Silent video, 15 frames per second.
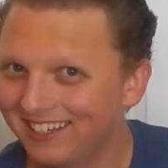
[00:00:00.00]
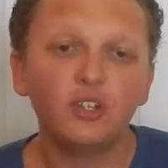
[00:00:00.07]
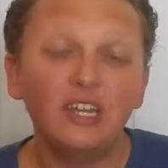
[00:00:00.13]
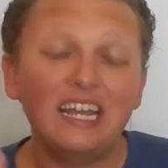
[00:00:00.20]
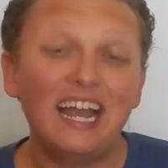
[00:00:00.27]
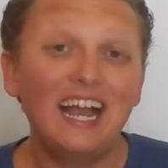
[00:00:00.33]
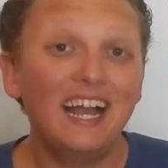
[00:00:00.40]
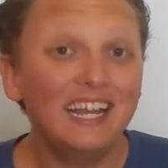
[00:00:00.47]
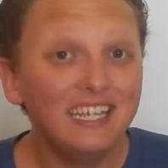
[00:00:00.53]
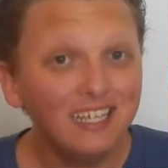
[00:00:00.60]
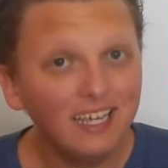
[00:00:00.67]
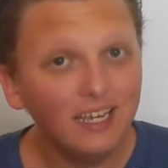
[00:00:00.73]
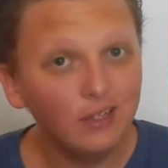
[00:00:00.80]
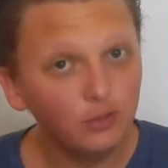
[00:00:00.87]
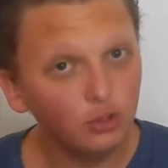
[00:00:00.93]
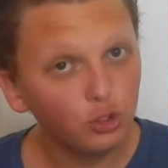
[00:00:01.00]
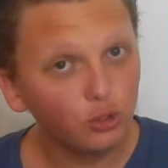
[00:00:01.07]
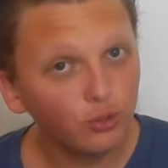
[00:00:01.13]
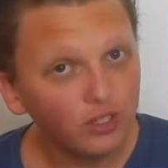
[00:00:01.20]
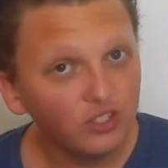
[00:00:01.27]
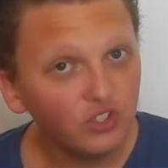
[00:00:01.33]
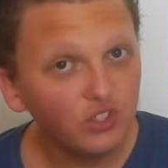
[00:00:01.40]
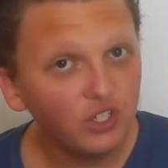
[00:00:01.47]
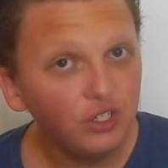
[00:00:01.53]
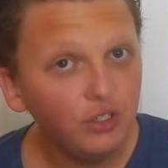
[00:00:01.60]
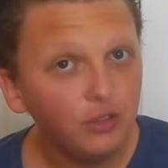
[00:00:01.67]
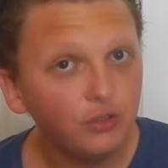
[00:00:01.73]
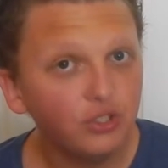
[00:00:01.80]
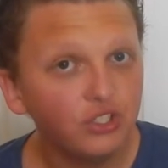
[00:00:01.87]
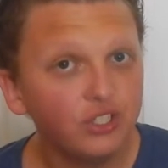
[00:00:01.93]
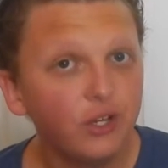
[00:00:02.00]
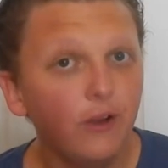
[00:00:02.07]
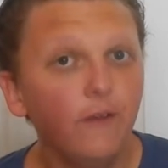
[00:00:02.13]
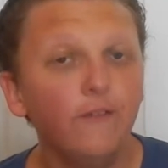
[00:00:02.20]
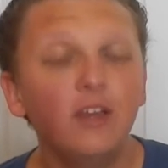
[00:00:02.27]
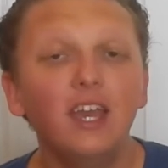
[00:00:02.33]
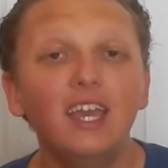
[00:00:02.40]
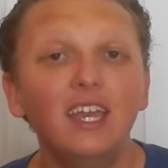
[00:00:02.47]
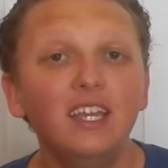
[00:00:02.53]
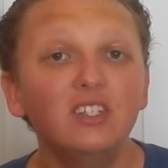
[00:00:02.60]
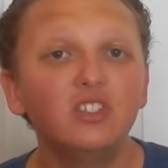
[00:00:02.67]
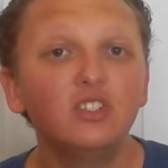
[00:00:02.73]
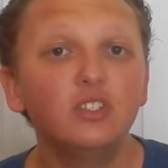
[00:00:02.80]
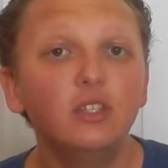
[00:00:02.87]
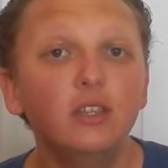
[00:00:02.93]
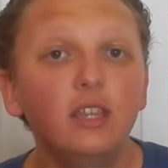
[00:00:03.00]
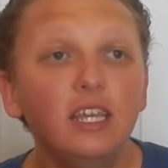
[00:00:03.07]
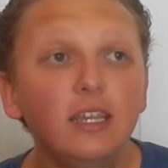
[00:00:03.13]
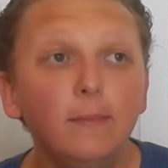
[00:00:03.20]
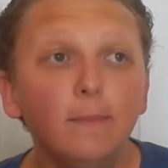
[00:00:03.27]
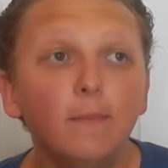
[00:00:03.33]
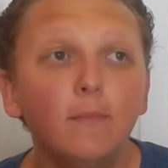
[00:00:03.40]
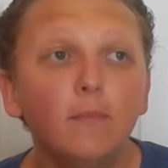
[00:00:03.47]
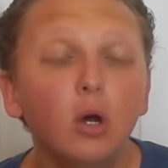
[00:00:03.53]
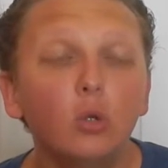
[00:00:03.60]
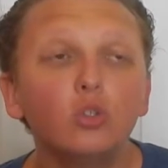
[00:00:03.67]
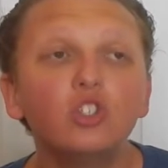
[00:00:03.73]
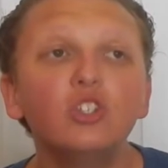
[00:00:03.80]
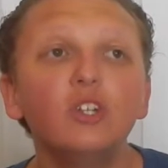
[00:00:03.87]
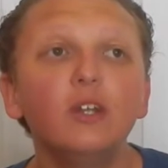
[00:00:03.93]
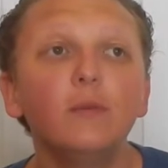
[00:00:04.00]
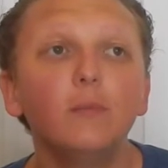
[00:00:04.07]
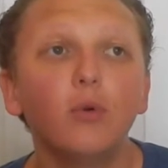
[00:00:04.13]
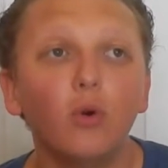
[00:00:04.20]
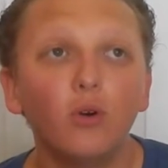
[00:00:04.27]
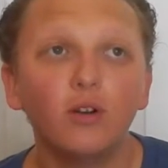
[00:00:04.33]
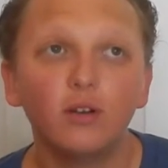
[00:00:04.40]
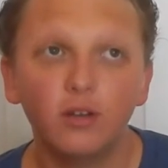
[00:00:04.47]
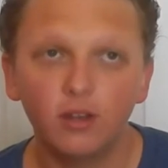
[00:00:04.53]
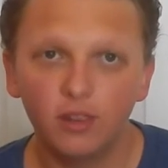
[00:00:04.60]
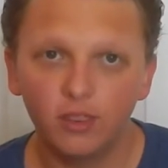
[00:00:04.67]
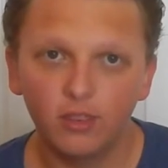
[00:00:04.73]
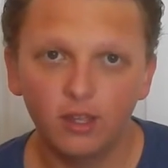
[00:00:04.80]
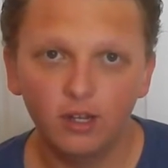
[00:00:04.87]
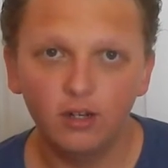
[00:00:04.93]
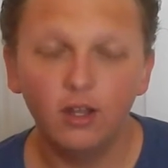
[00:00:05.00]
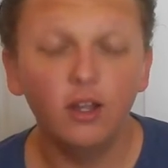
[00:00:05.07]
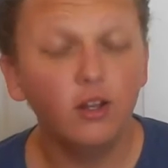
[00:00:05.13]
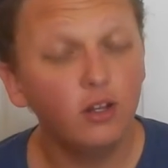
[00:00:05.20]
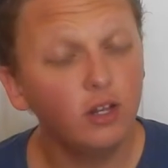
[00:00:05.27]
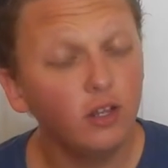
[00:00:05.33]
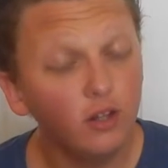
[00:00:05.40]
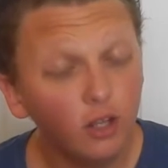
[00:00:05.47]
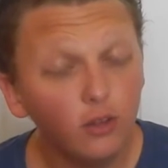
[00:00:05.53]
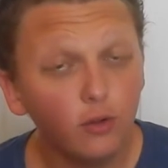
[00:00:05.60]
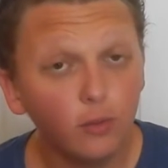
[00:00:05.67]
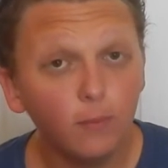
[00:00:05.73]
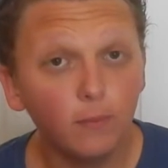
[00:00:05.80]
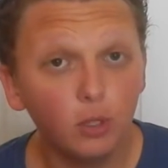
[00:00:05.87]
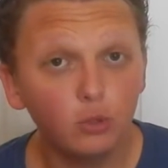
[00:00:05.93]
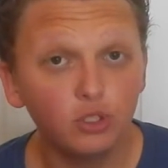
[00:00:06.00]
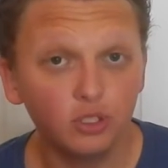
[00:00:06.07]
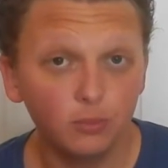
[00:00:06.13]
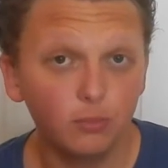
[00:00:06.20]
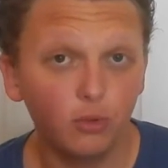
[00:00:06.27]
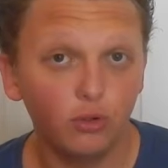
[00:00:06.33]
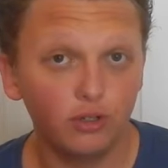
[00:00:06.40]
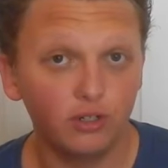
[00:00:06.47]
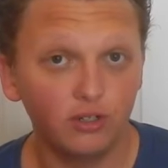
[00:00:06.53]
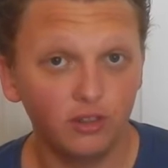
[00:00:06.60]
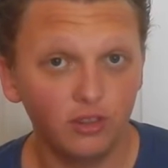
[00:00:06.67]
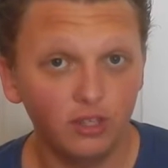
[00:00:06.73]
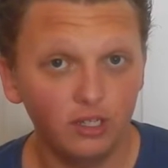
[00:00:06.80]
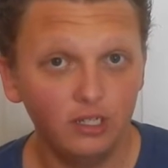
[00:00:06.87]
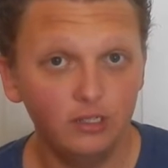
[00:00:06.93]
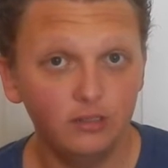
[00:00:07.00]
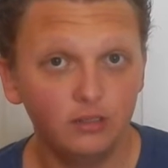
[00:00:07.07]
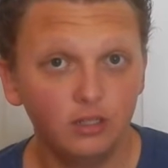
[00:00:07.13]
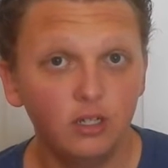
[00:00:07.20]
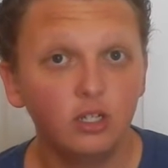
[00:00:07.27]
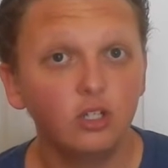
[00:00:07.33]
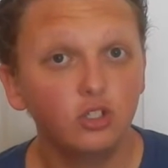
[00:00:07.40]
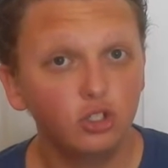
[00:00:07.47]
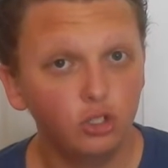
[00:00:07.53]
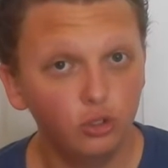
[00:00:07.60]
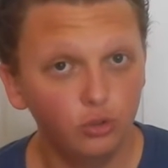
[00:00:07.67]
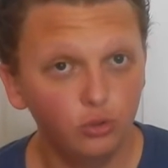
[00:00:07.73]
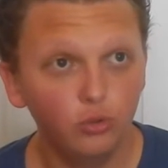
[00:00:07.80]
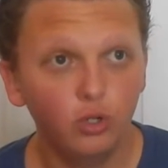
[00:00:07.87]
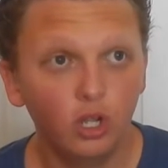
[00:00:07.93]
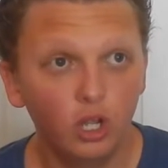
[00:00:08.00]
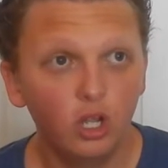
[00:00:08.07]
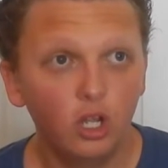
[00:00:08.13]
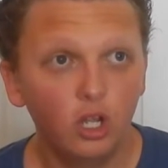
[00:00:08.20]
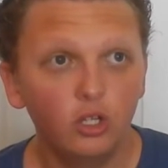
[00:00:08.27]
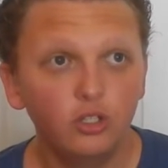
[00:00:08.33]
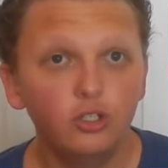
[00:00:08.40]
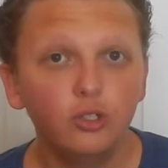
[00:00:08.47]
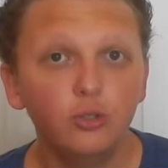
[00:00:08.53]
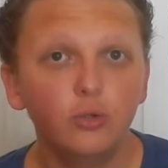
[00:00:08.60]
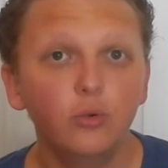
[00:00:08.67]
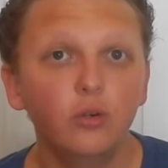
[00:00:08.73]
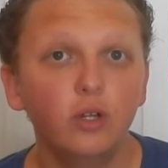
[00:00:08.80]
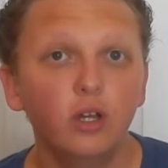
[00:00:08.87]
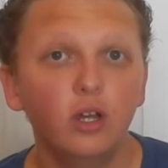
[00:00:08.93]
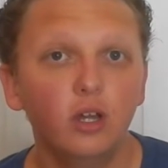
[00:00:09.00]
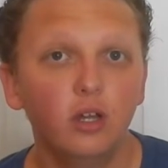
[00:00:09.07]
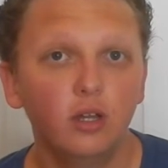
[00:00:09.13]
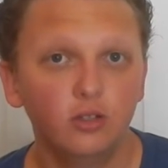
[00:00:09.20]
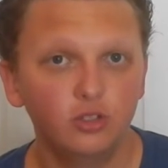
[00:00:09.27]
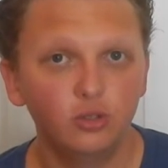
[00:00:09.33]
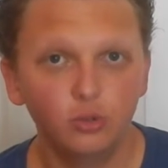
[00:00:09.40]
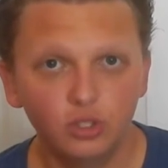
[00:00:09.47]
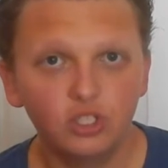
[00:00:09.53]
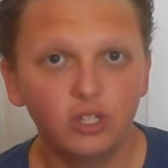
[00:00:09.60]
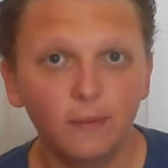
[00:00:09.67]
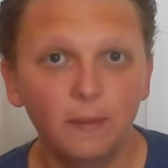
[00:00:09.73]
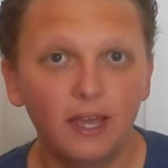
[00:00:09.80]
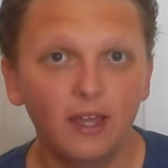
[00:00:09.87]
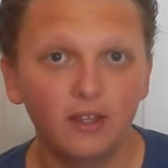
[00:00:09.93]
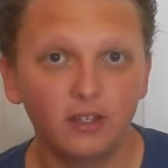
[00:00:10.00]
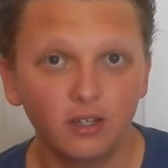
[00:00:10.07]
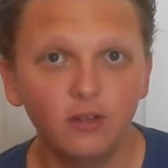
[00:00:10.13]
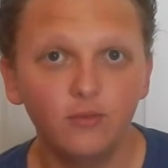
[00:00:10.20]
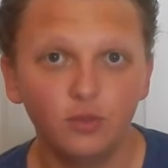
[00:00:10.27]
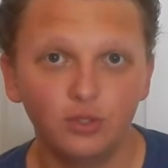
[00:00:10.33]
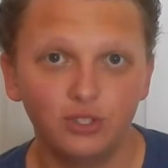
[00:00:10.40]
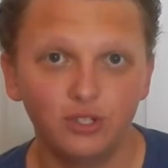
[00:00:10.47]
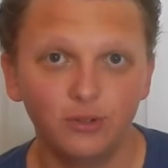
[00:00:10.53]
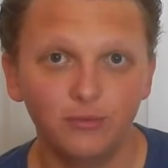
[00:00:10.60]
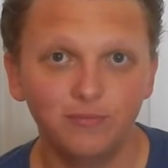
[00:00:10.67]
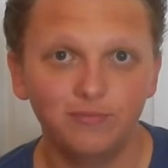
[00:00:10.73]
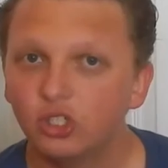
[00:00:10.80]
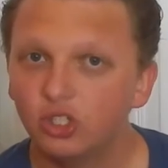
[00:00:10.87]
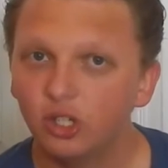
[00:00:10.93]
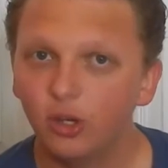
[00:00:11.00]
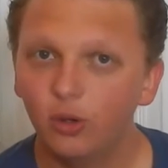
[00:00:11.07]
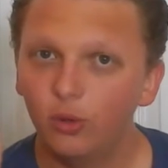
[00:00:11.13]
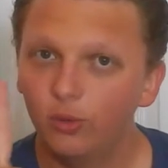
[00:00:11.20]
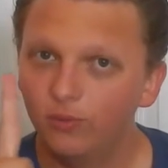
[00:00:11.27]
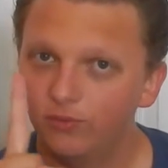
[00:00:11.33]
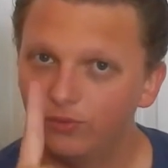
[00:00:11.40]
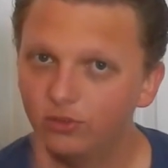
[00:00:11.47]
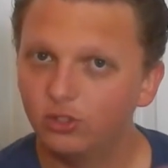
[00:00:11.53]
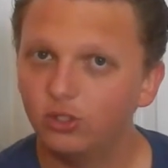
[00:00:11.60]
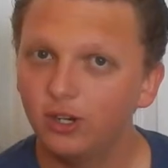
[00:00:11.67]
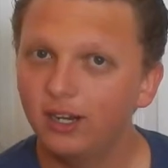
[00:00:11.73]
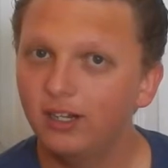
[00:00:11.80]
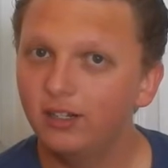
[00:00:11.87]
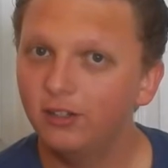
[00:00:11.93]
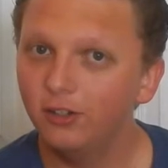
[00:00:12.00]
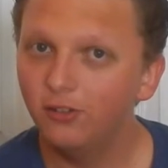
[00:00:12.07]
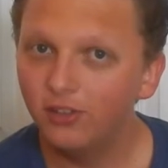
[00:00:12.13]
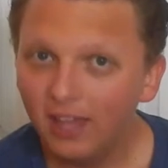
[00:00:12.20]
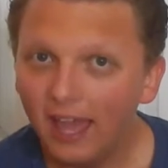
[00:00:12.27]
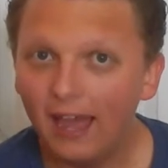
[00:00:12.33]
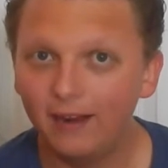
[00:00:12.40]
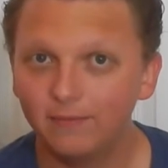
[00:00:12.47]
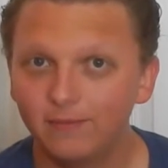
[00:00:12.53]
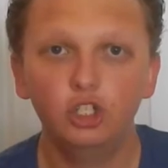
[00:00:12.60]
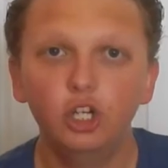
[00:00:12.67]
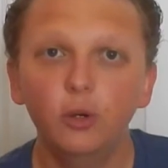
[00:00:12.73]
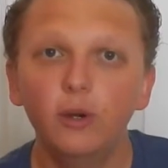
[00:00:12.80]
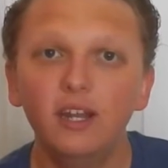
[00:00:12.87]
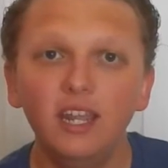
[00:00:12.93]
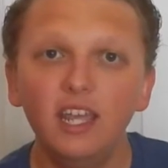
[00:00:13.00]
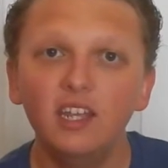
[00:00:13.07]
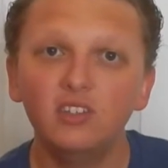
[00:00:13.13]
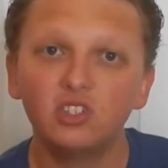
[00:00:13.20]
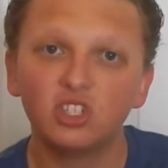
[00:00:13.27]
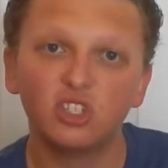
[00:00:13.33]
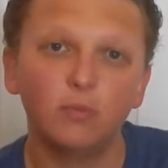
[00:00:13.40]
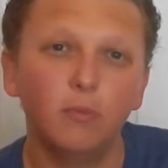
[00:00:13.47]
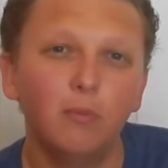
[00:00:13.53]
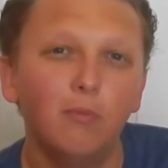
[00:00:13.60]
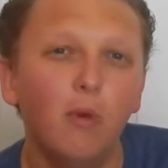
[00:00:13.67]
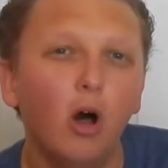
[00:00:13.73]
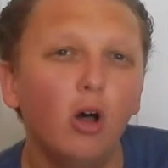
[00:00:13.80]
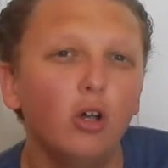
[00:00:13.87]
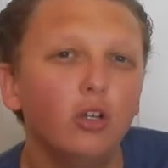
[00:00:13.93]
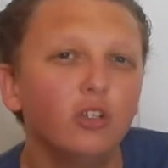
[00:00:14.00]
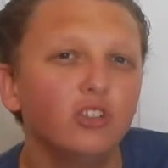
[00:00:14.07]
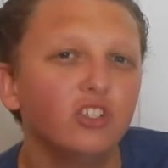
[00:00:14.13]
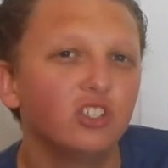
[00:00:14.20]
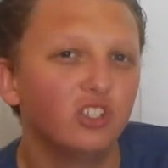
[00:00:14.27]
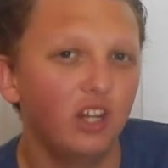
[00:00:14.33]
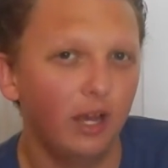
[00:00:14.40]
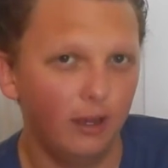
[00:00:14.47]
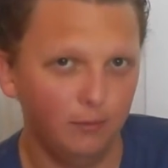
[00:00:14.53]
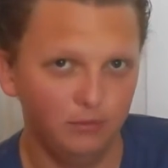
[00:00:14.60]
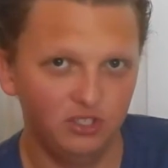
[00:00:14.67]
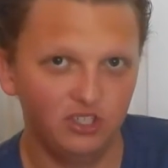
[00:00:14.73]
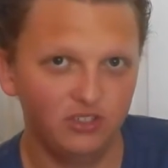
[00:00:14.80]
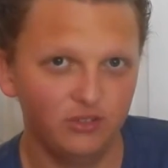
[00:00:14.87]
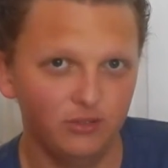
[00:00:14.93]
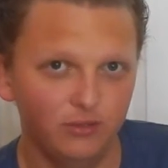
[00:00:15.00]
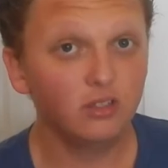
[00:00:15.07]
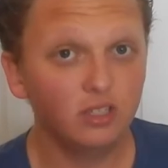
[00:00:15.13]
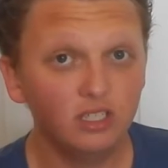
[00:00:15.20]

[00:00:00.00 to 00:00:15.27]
So yeah, again, trusting yourself is the most important thing. An another most important thing to do uh, to step out of the comfort zone. So try to do that. Do it in small steps.